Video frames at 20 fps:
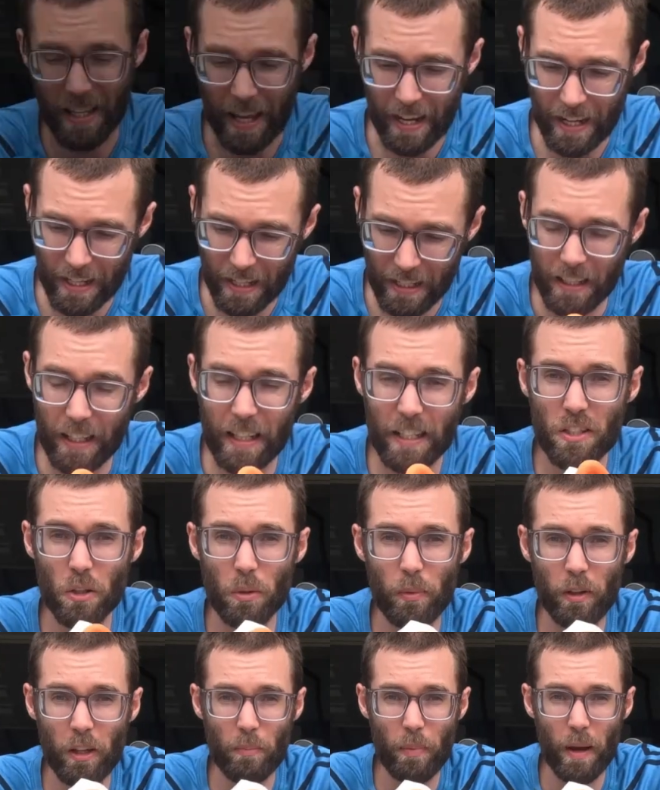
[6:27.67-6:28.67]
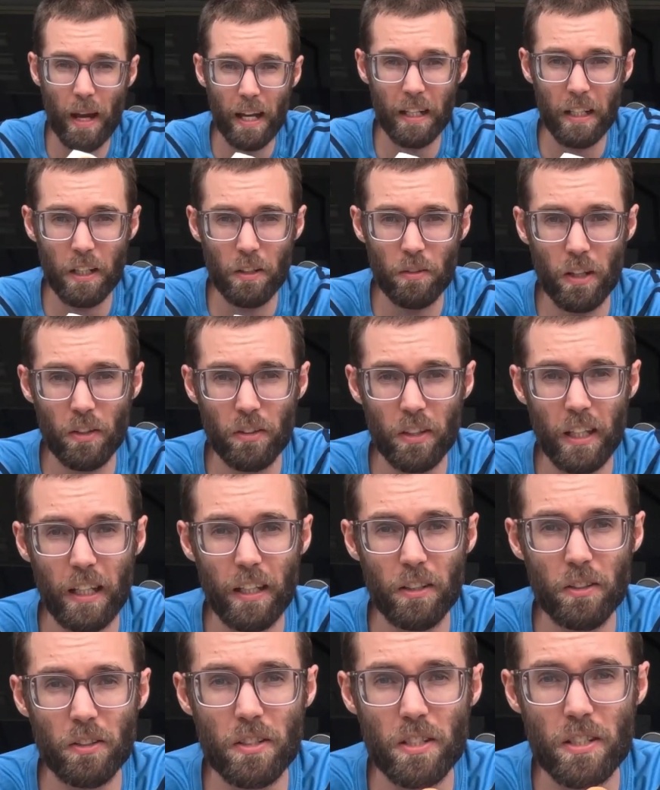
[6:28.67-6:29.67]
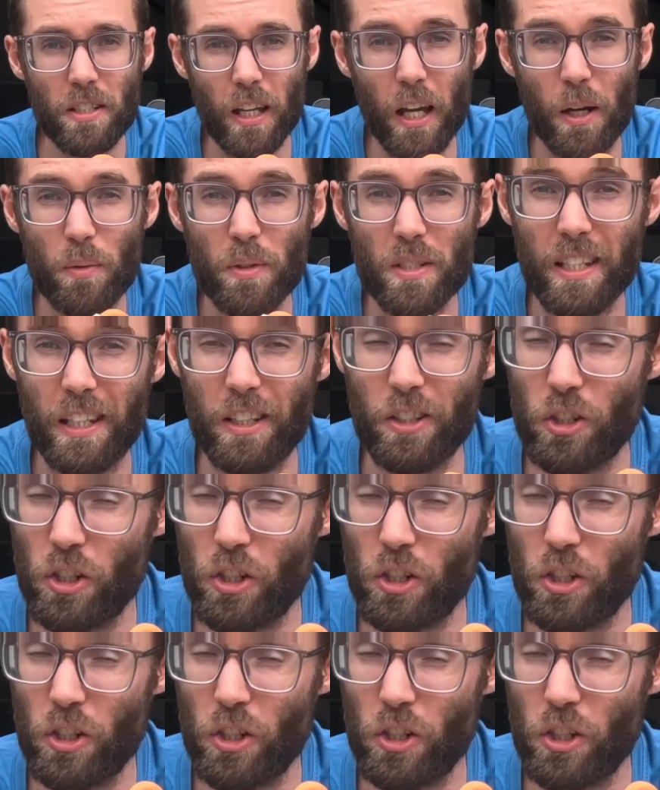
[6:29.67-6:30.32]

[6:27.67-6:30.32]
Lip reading: a little bit of padding around the heels. I would say